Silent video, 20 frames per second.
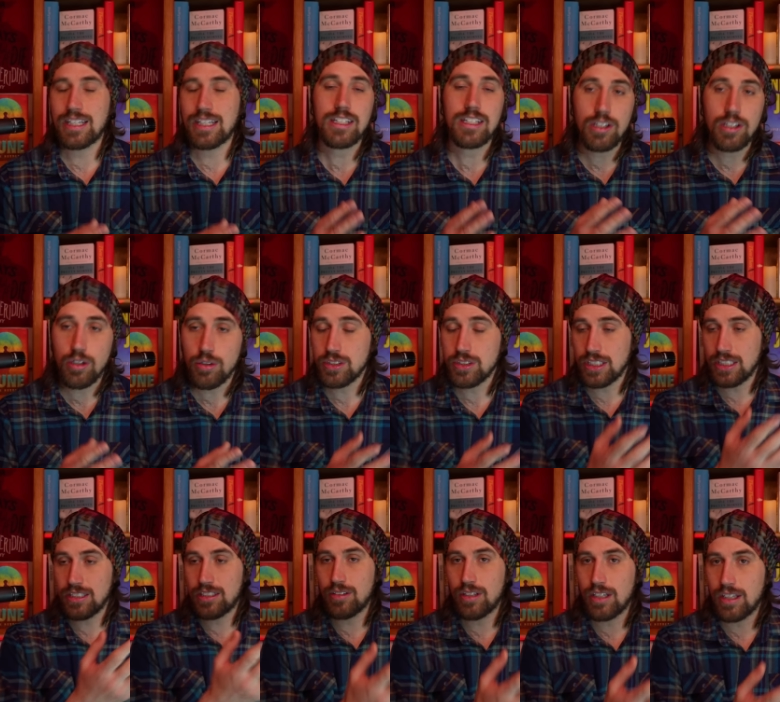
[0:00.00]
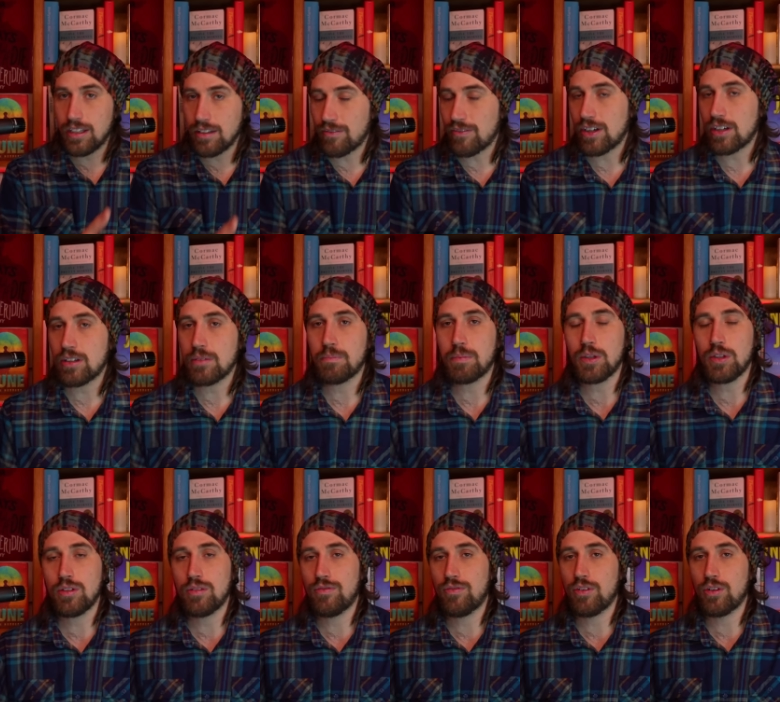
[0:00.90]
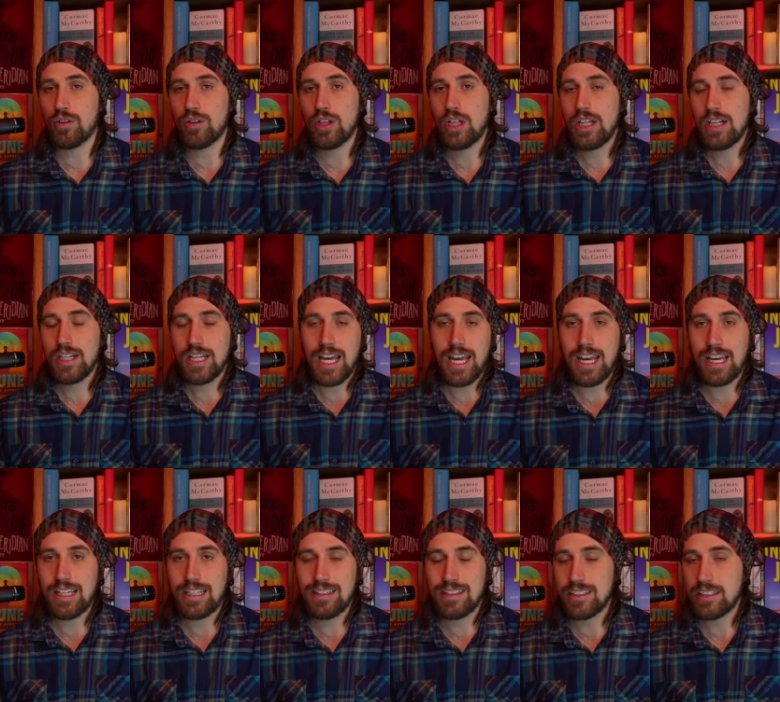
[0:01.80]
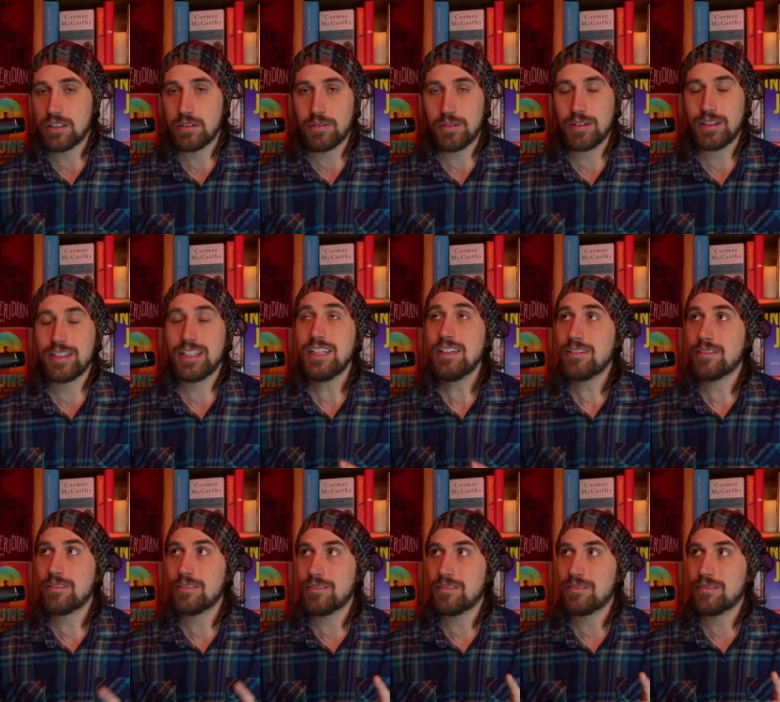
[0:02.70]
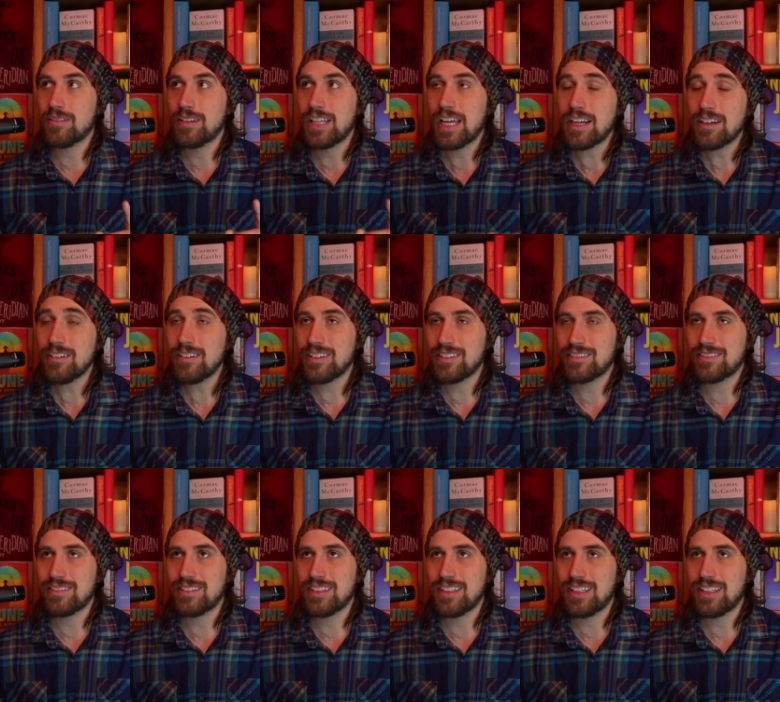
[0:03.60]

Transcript: It goes into in a very beautiful and linear, linear, layer,